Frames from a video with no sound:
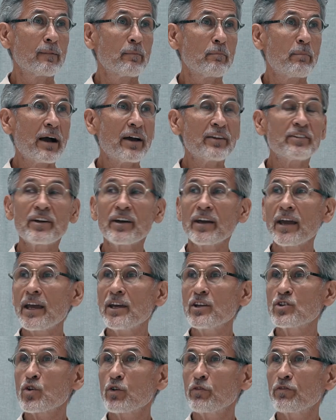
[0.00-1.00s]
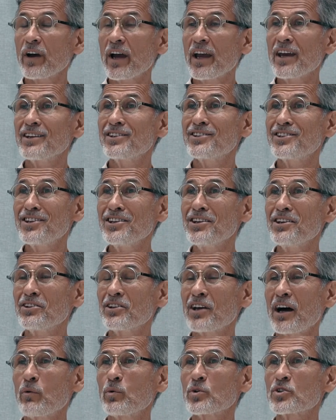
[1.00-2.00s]
By the age of
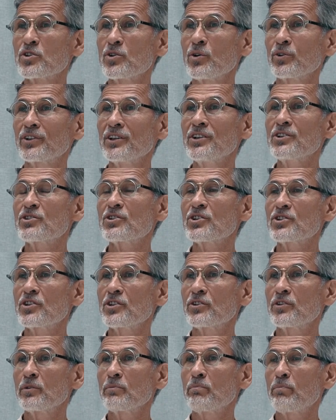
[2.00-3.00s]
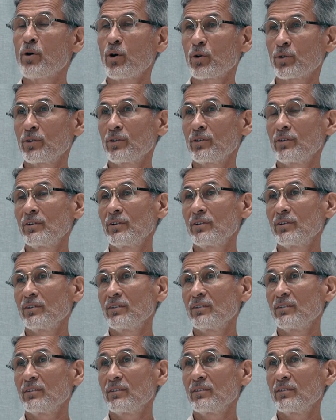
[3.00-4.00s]
18, I was not interested in pot.
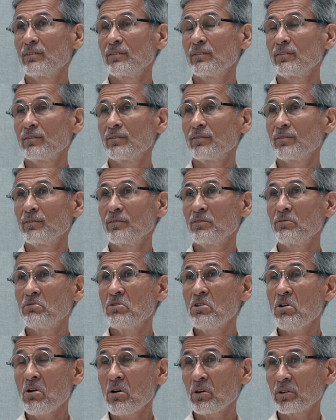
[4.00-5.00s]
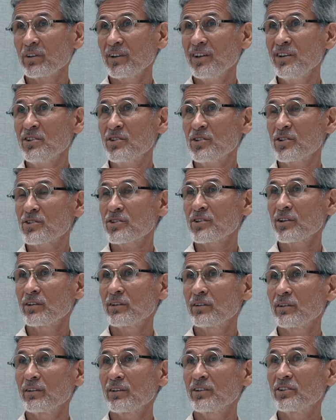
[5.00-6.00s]
Not interested.
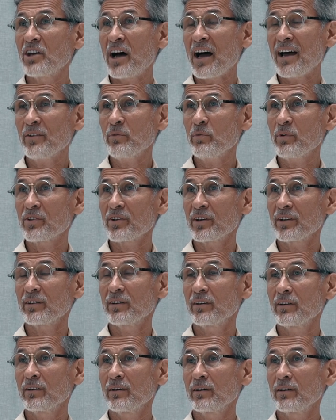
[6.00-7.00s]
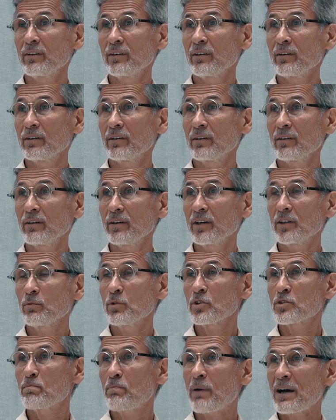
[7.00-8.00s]
Done with it. It
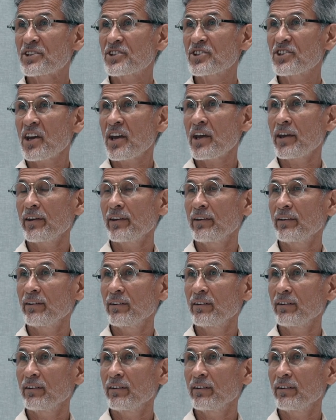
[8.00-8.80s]
was passé.